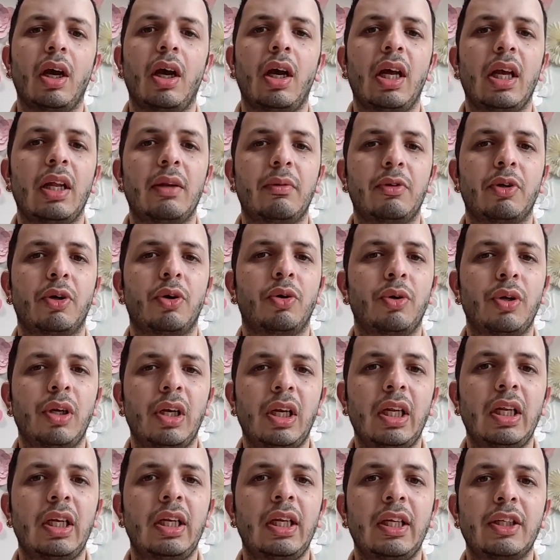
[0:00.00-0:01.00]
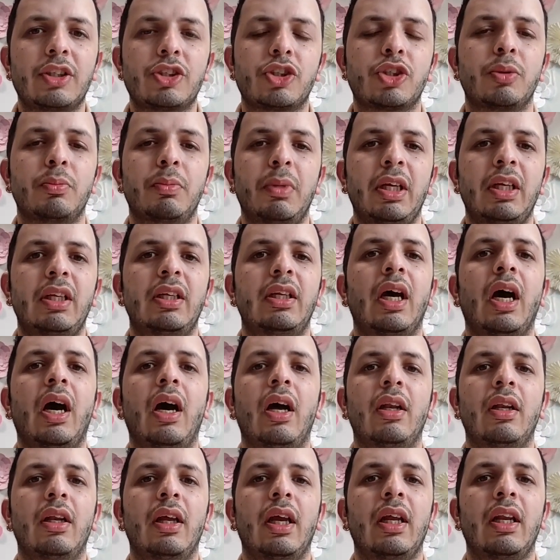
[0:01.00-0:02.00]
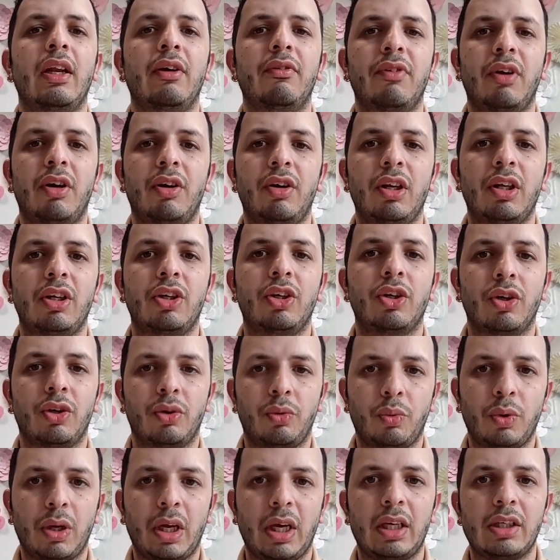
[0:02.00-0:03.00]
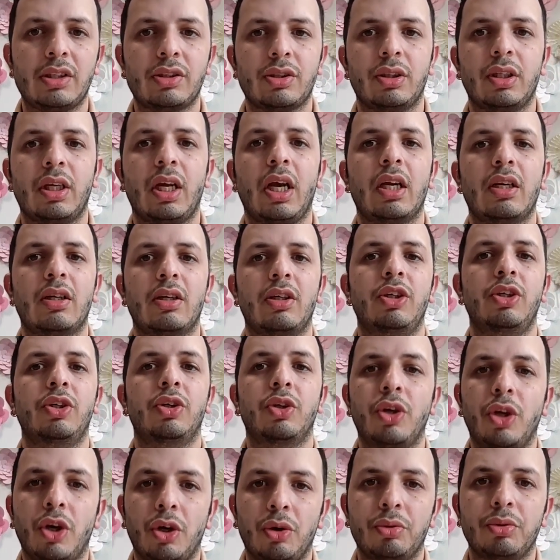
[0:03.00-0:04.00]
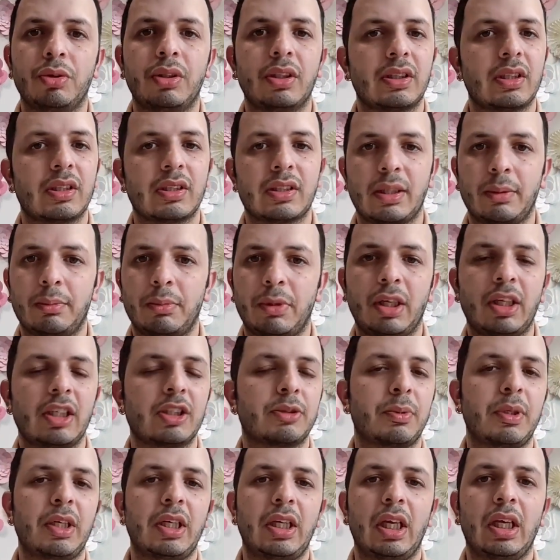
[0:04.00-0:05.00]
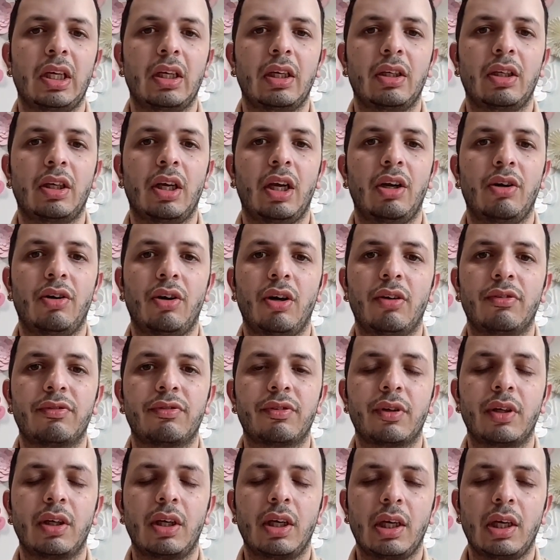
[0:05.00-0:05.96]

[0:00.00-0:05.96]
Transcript: It only needs to be done in a very good way so that you know this is something has been taken care of.